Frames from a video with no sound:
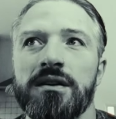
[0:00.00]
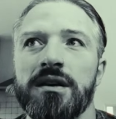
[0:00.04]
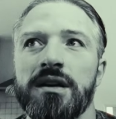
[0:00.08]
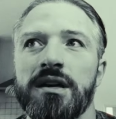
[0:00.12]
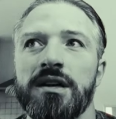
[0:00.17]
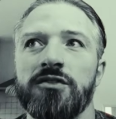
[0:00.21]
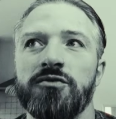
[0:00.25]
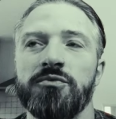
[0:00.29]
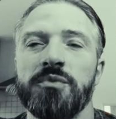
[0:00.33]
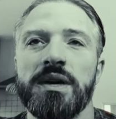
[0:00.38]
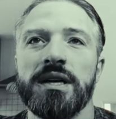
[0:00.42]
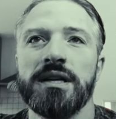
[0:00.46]

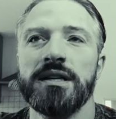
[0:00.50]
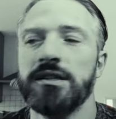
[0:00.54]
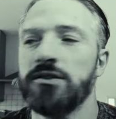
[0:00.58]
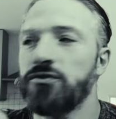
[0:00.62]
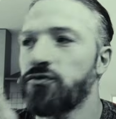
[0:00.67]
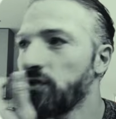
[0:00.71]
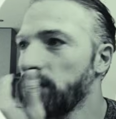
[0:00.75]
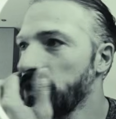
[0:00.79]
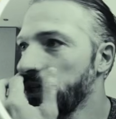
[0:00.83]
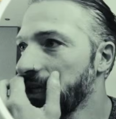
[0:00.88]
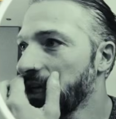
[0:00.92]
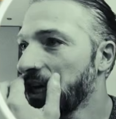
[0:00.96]
I've made
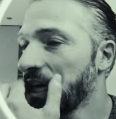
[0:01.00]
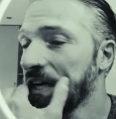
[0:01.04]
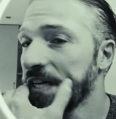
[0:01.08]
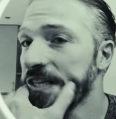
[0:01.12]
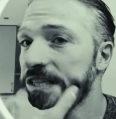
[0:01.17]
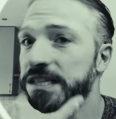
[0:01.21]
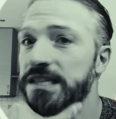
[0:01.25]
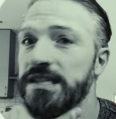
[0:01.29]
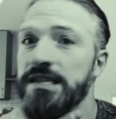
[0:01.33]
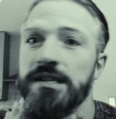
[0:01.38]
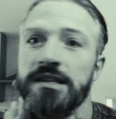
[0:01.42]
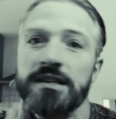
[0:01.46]
this really
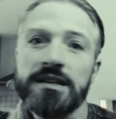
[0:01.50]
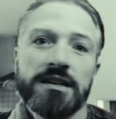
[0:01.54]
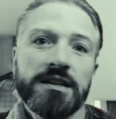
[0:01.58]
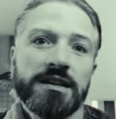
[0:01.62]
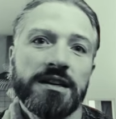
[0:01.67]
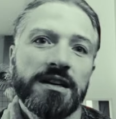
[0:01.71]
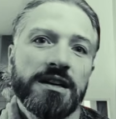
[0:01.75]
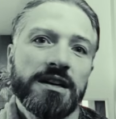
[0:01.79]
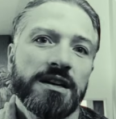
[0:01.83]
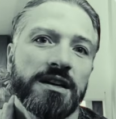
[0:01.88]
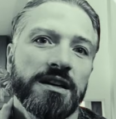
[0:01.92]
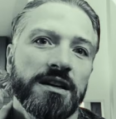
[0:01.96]
nice
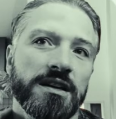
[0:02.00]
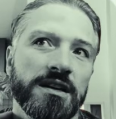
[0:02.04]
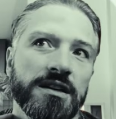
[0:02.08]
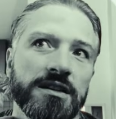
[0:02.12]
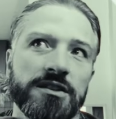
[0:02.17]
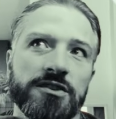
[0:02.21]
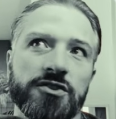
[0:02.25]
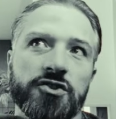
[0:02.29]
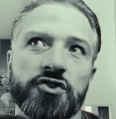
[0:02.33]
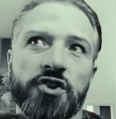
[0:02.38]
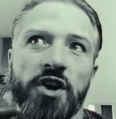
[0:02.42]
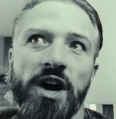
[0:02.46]

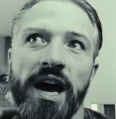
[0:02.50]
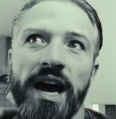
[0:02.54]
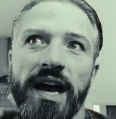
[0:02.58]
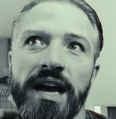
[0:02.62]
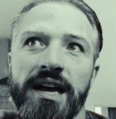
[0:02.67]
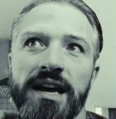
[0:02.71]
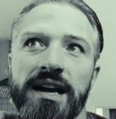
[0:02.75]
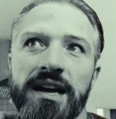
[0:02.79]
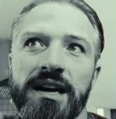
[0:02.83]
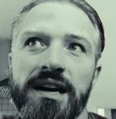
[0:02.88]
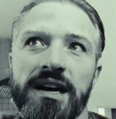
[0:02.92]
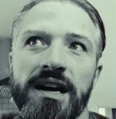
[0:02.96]

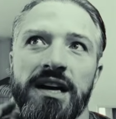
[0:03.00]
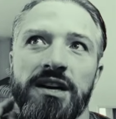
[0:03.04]
track.